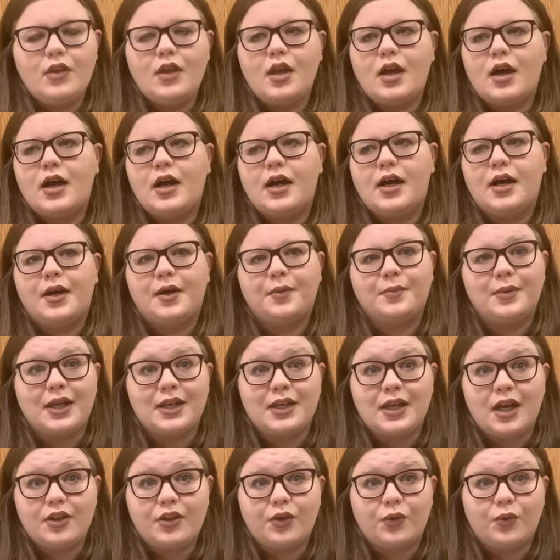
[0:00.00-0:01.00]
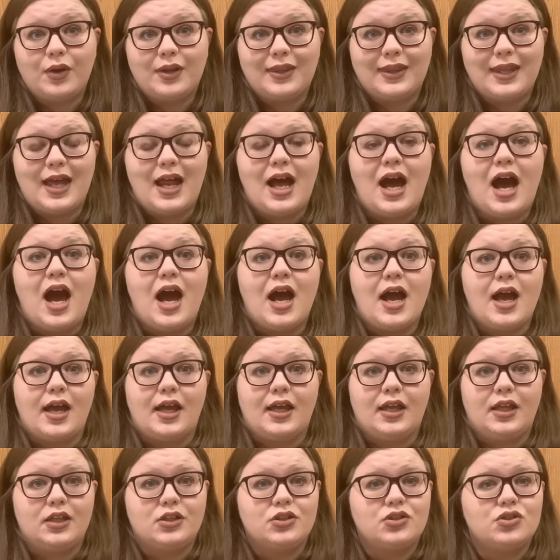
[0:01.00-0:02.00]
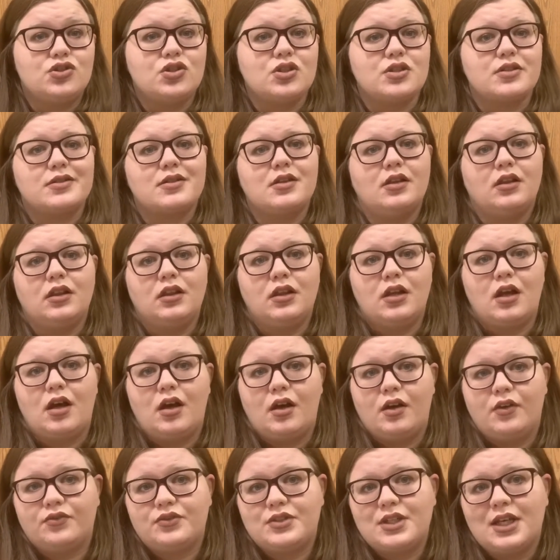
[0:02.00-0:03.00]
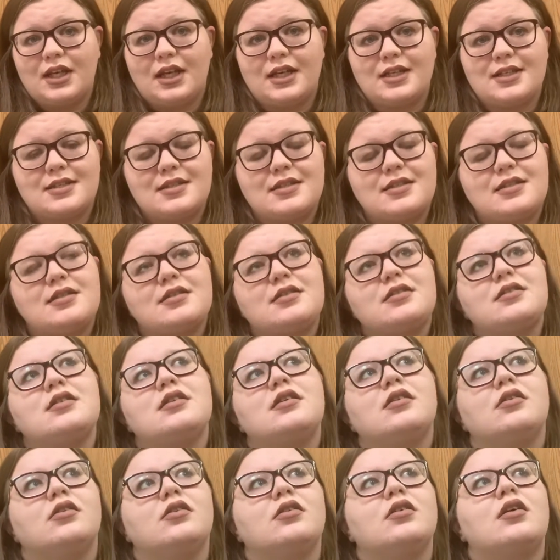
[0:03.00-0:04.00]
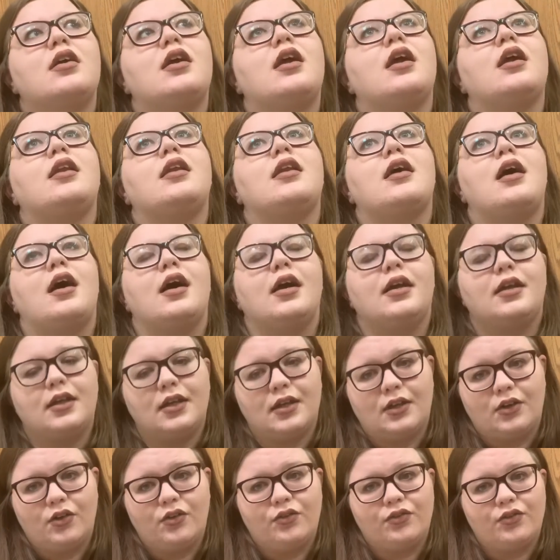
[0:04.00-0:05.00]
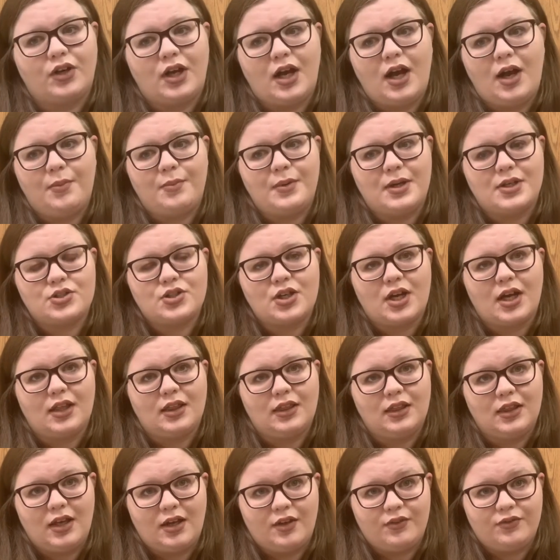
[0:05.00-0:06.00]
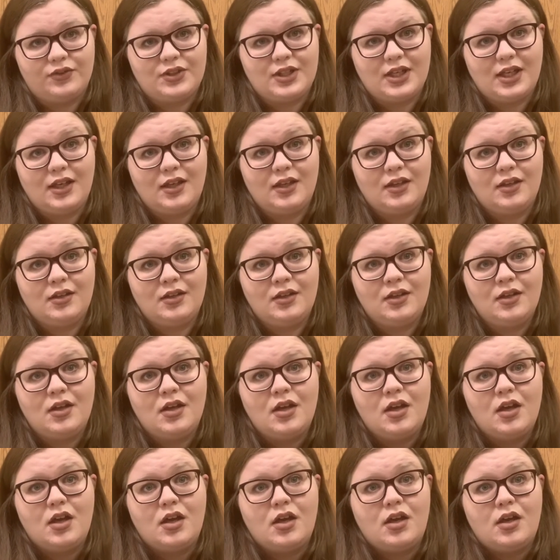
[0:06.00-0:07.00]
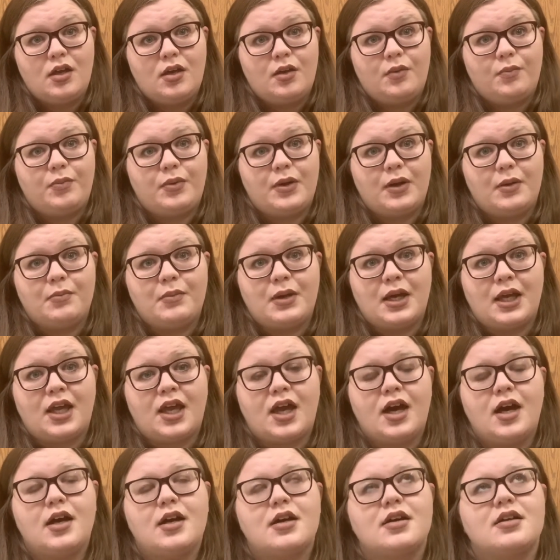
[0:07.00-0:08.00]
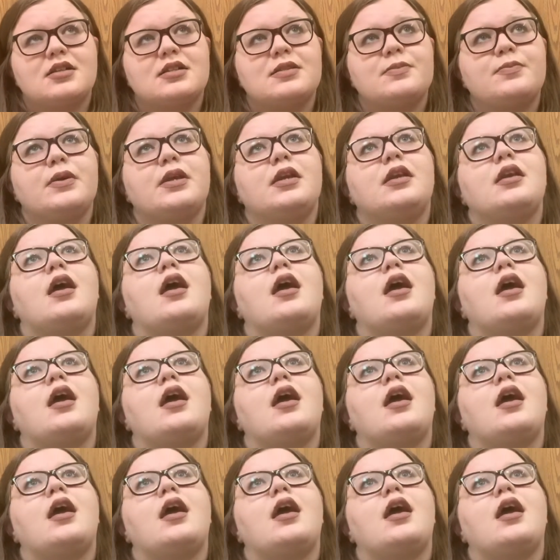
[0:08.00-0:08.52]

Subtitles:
Another one that I just loved, and I still cannot get over how much I loved it, but my husband